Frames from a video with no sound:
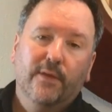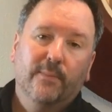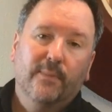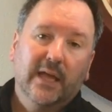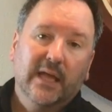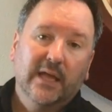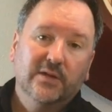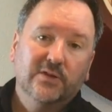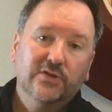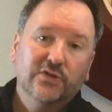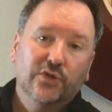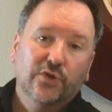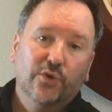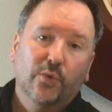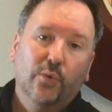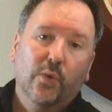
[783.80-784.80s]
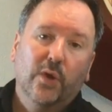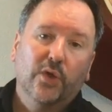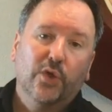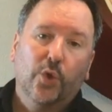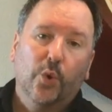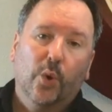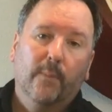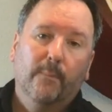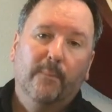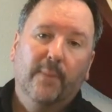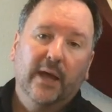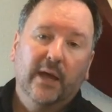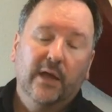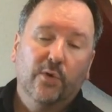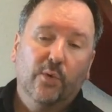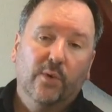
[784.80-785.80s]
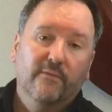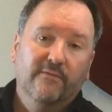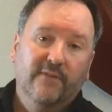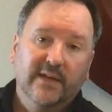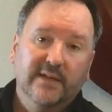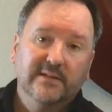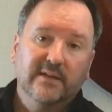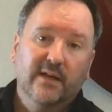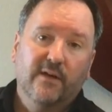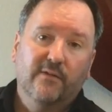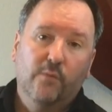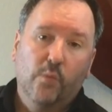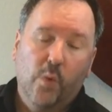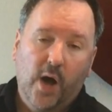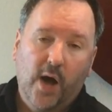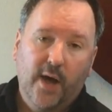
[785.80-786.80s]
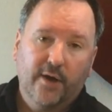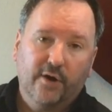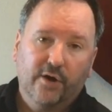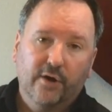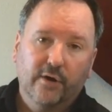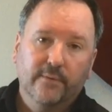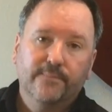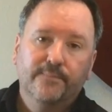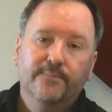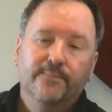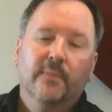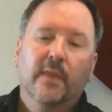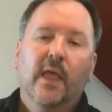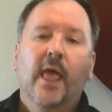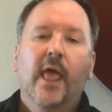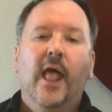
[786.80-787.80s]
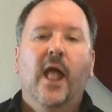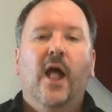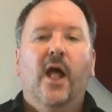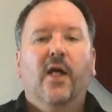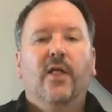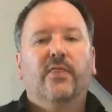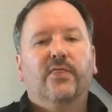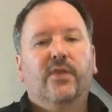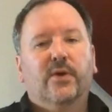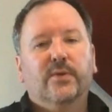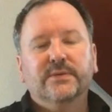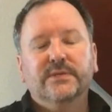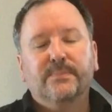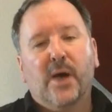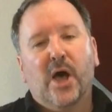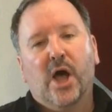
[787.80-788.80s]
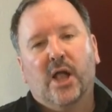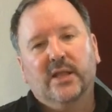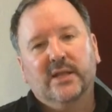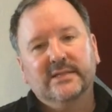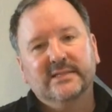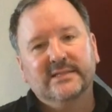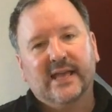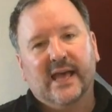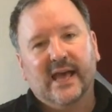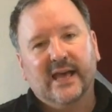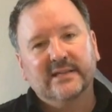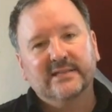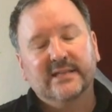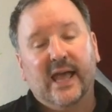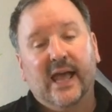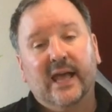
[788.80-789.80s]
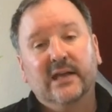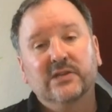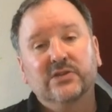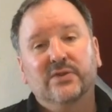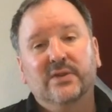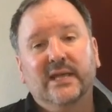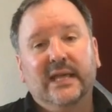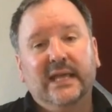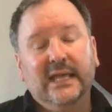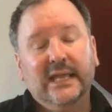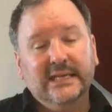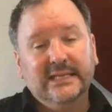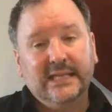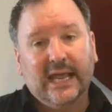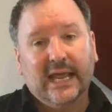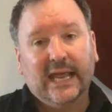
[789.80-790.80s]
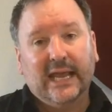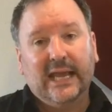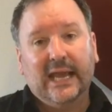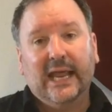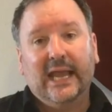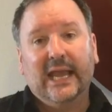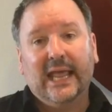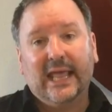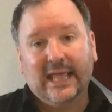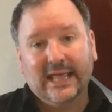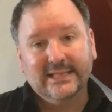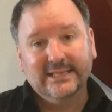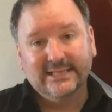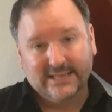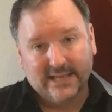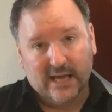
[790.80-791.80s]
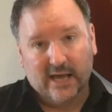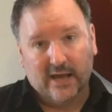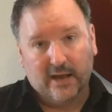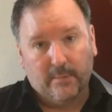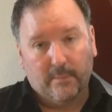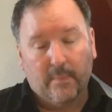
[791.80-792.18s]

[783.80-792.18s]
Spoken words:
them into your bucket or vase of water, those pollen sacs actually contain an enzyme